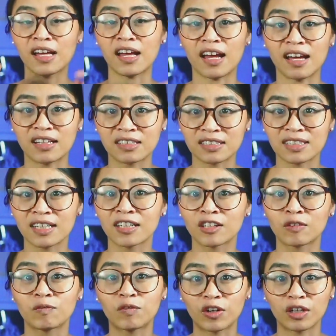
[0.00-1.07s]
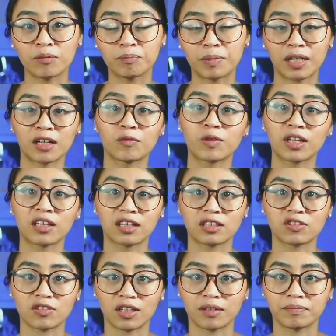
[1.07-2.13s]
and converting better with
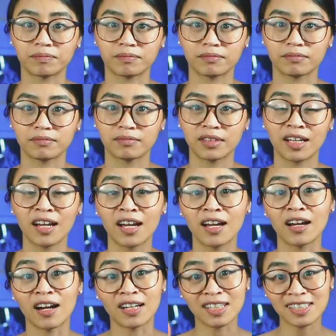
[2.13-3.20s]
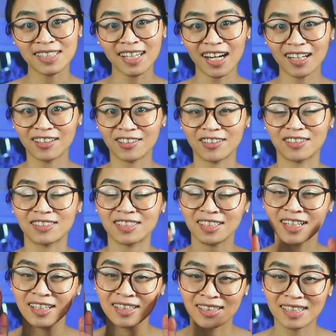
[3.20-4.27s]
LinkTree. On a side note,
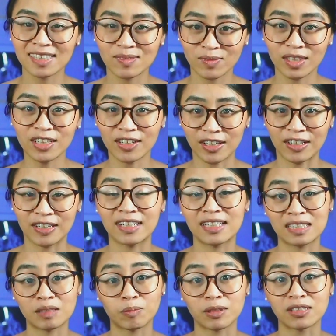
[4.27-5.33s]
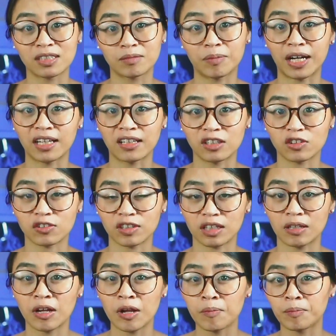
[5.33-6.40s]
this video is sponsored by
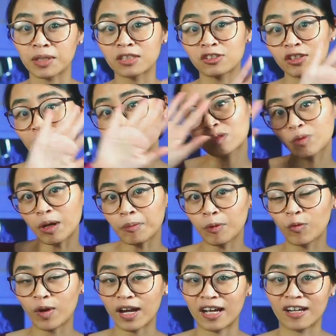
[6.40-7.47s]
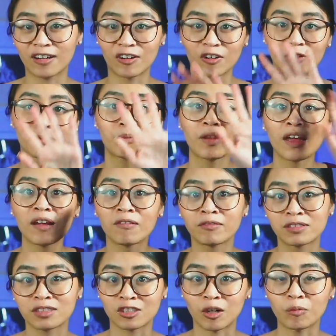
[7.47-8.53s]
LinkTree, but don't swipe away or
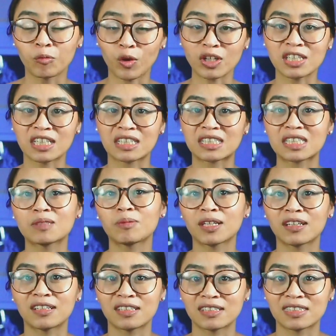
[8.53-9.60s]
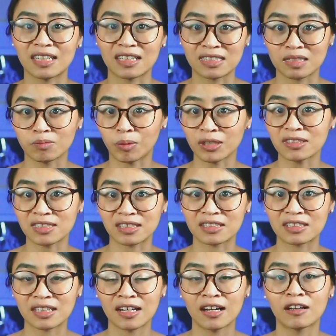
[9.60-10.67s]
stop watching just because it's
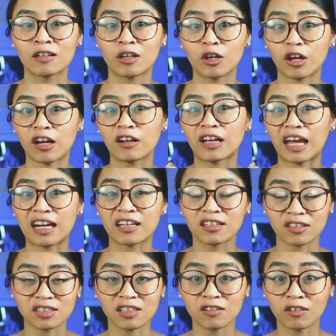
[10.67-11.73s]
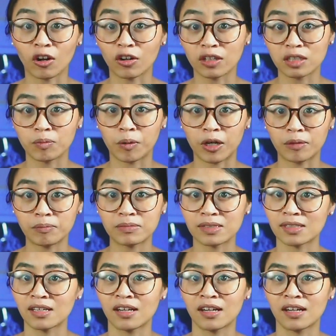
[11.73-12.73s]
sponsored. You're going to gain lots of knowledge bombs